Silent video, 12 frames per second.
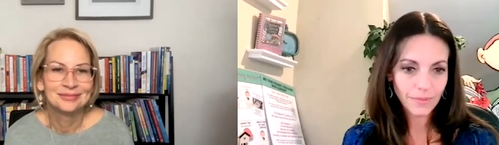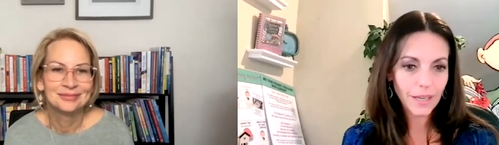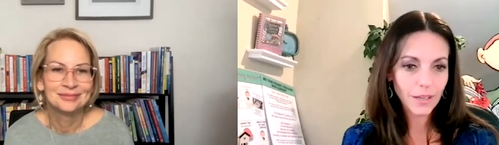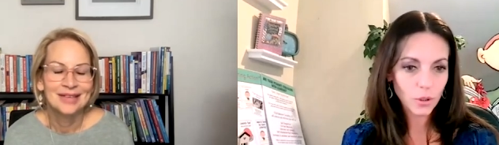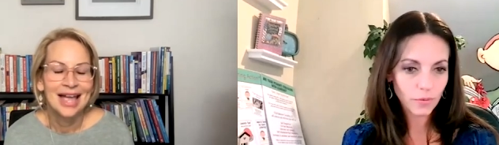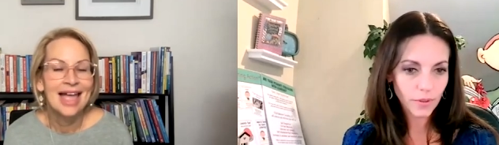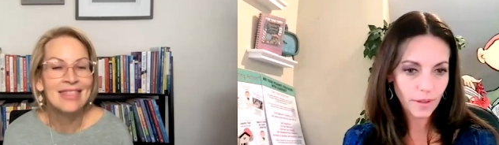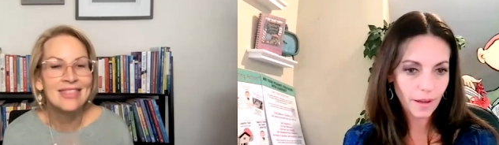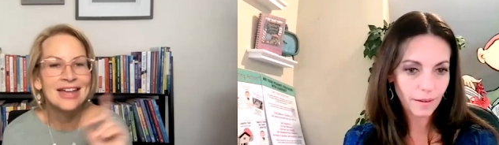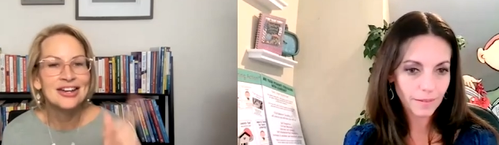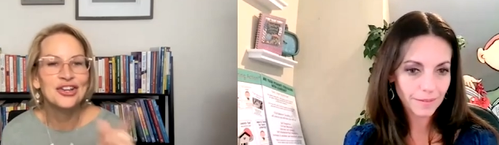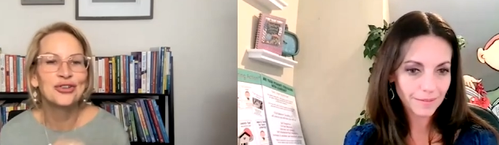Speaker 1: Thank you for and
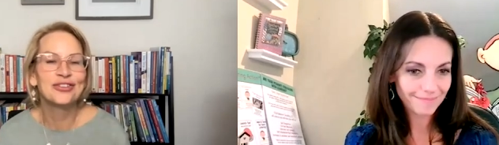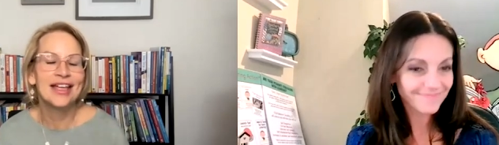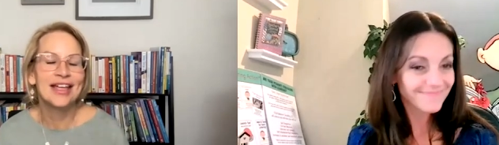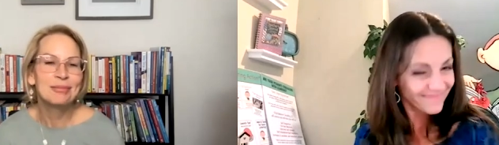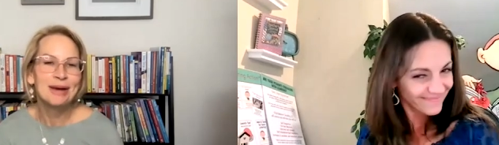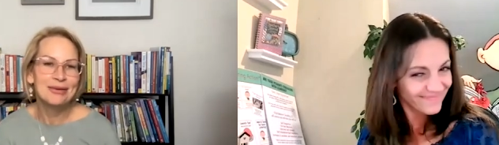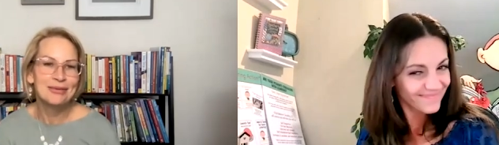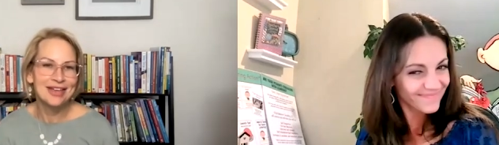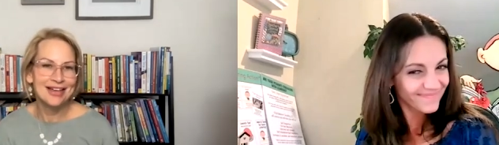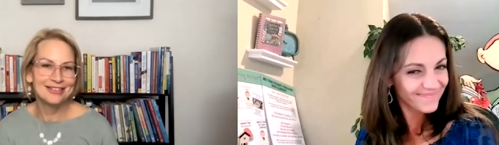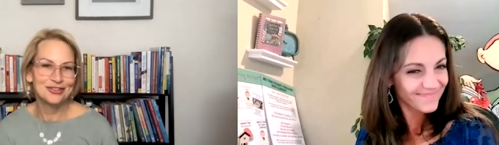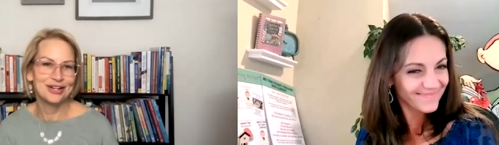that. And then go celebrate with
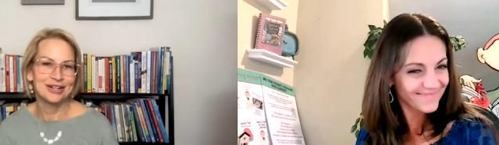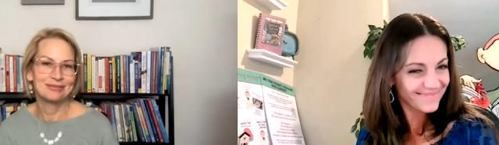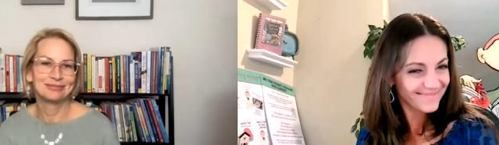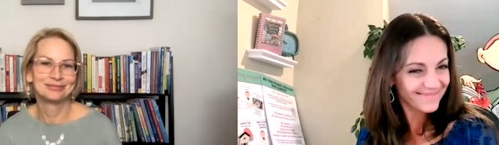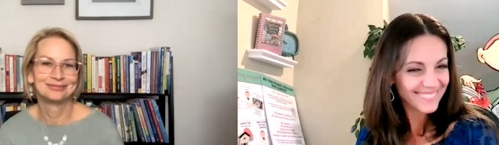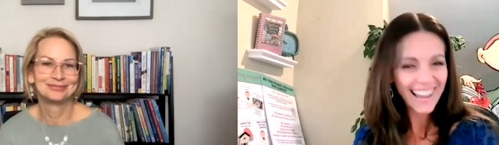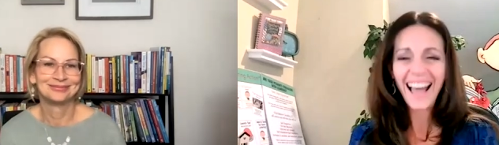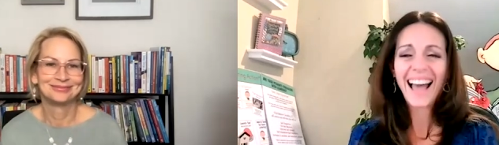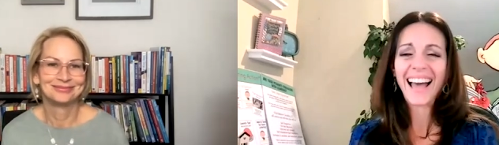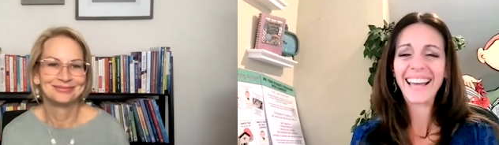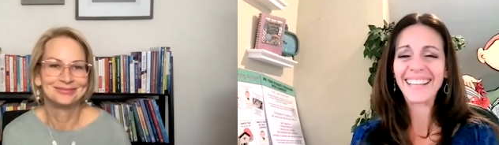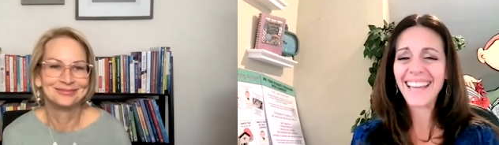ice cream.
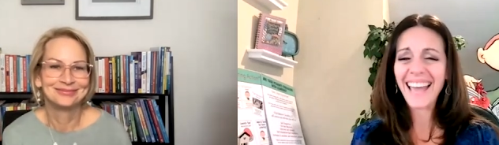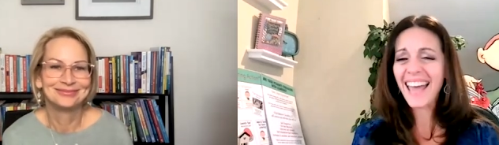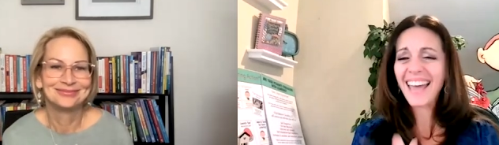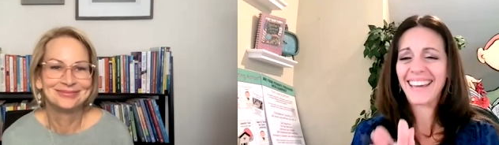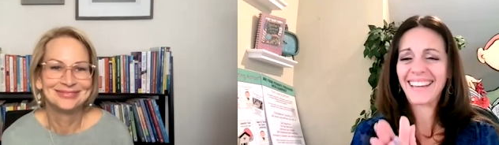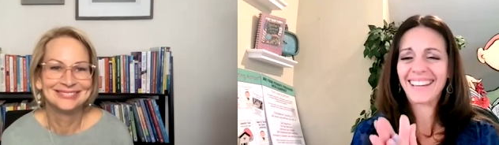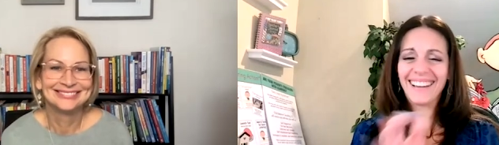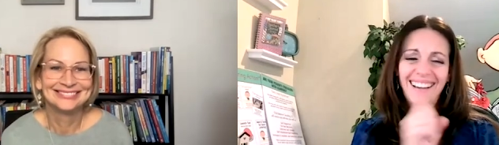Ah, yay.